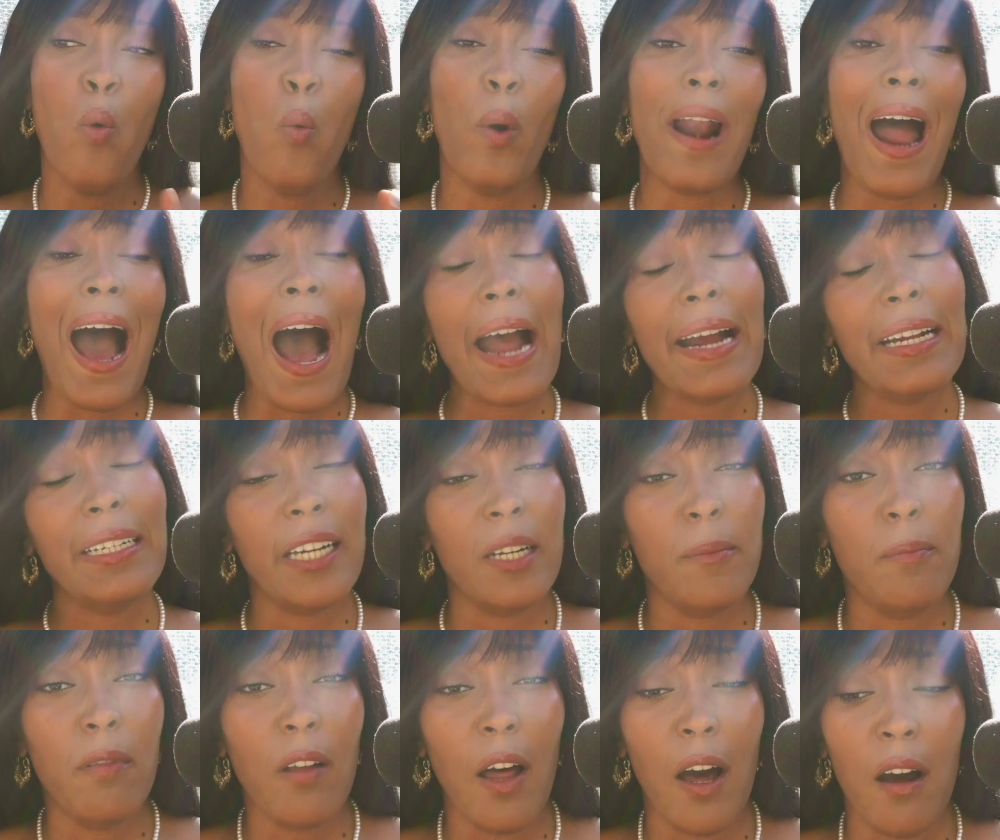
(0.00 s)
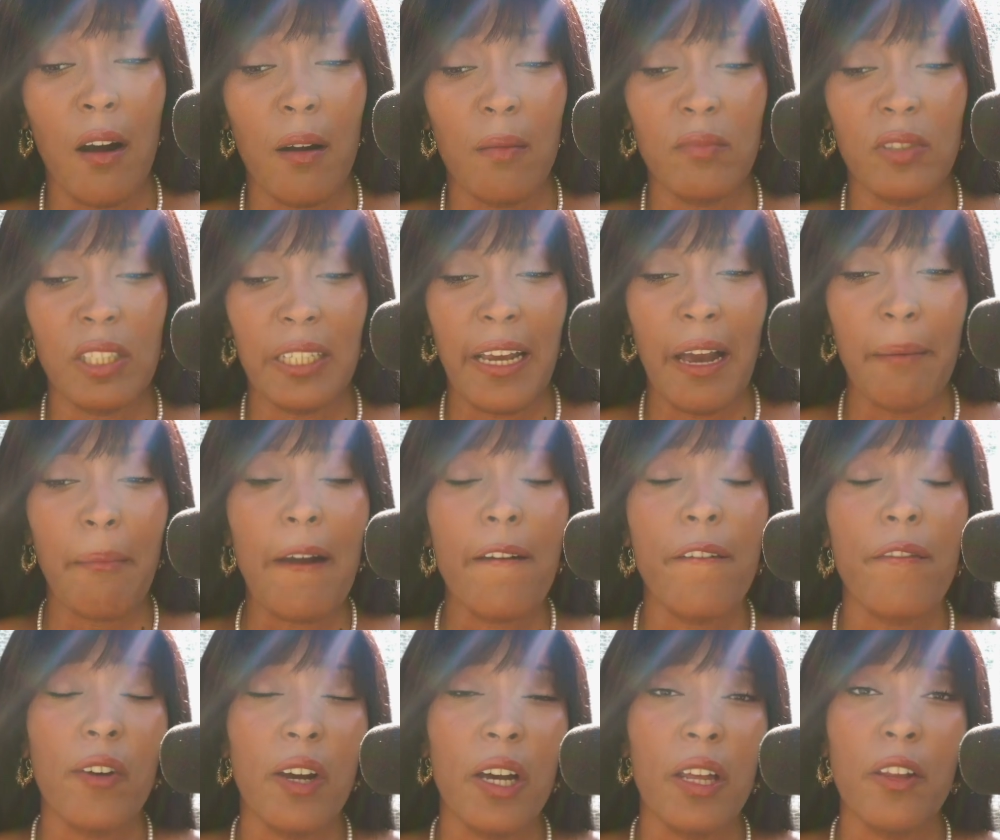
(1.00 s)
What I did to get my
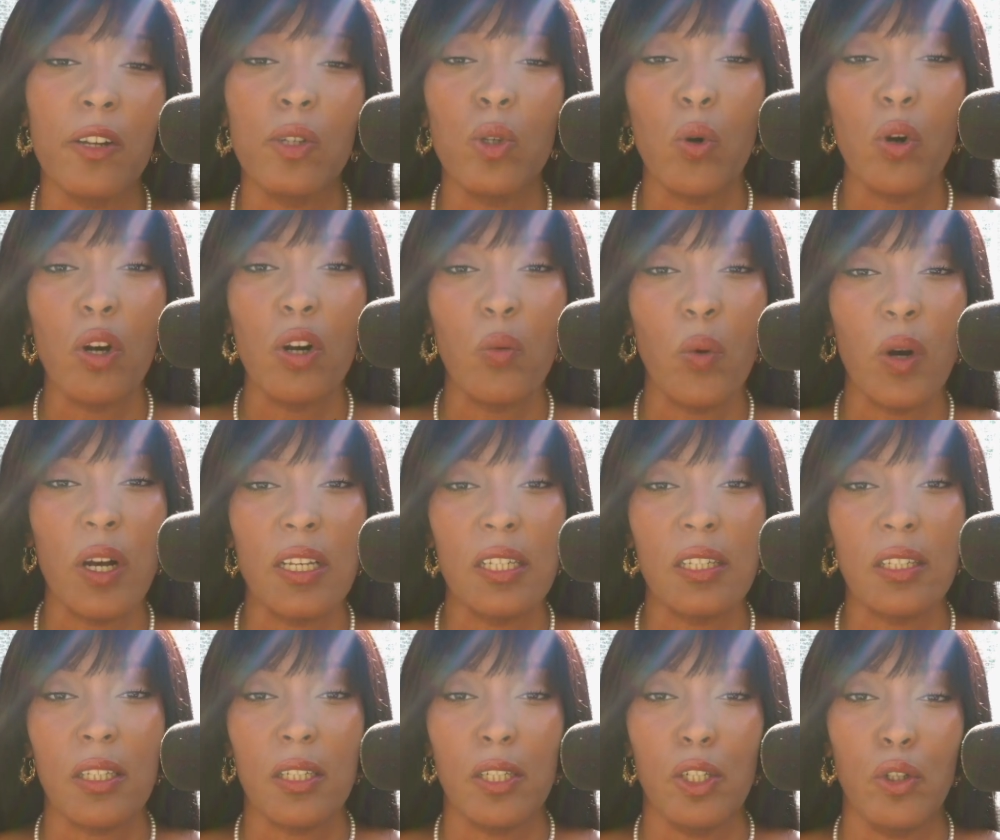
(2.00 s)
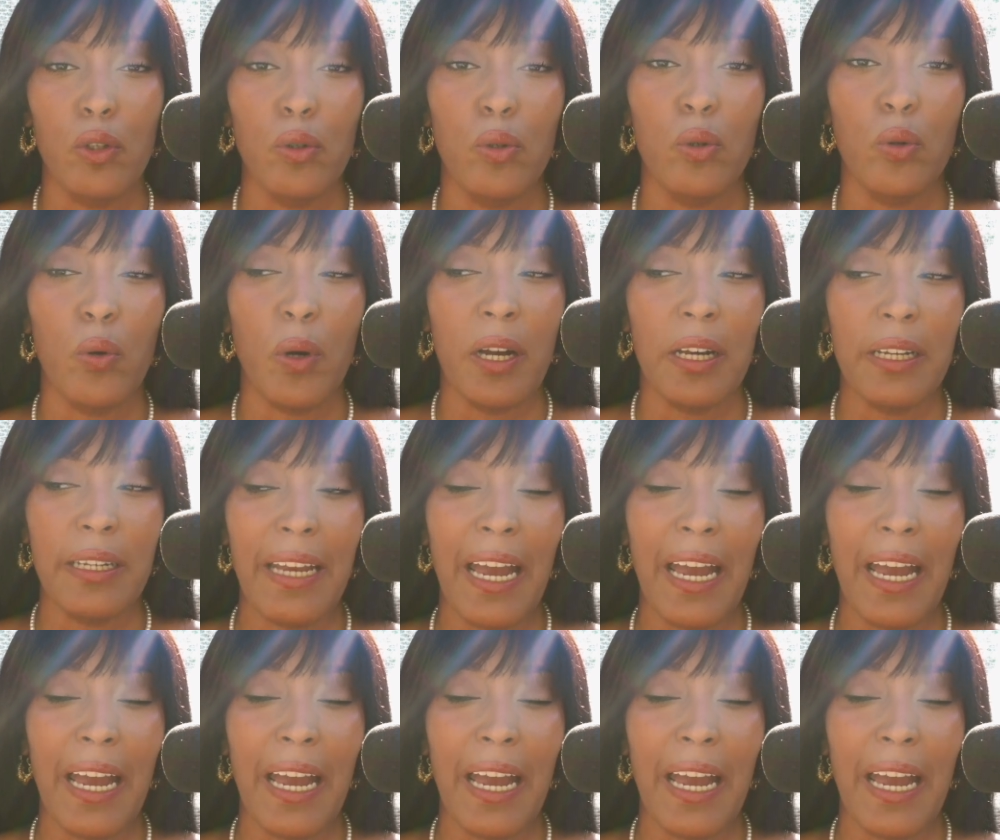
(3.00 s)
foot in the door was to